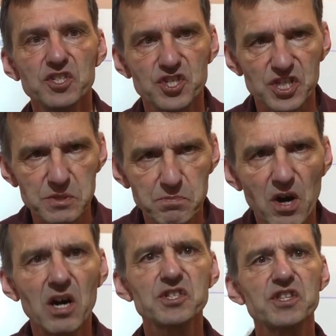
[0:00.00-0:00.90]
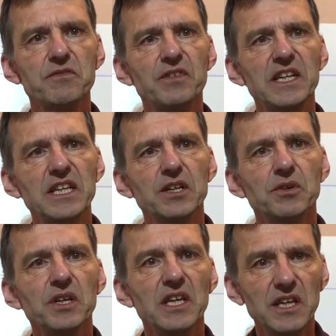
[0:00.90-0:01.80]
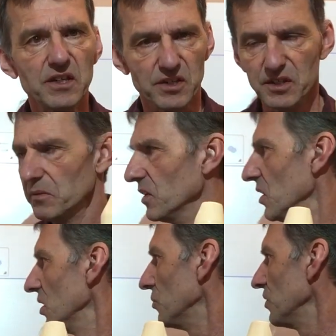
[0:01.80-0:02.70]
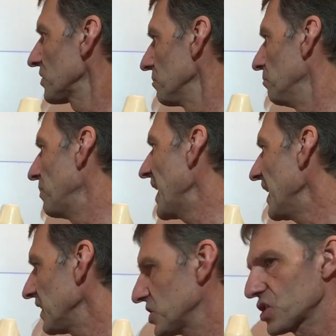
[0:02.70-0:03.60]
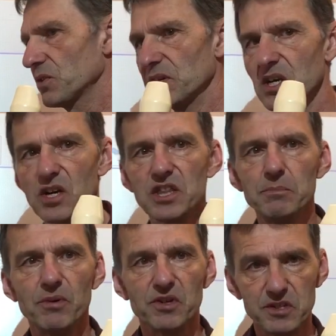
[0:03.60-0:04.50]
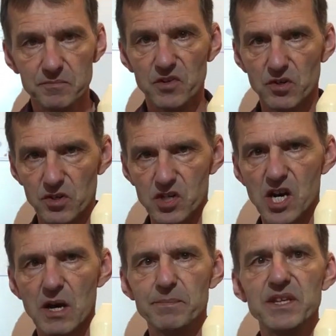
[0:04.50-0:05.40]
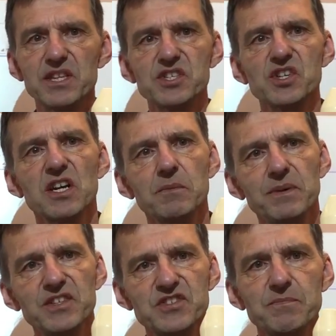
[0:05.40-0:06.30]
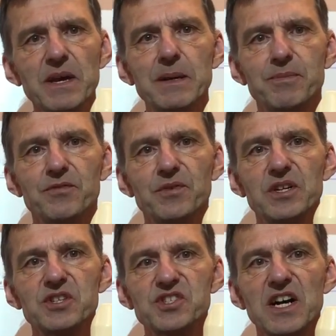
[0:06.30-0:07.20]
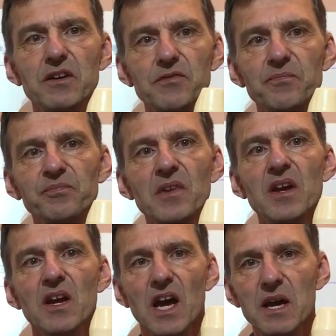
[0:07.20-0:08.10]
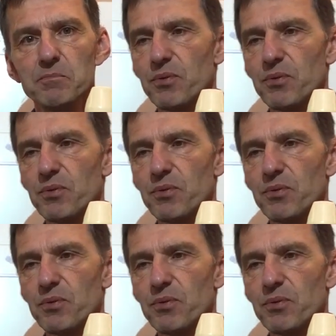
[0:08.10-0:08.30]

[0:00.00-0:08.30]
just pause the video here with bag showing on the board, or copy this on a piece of paper for yourself and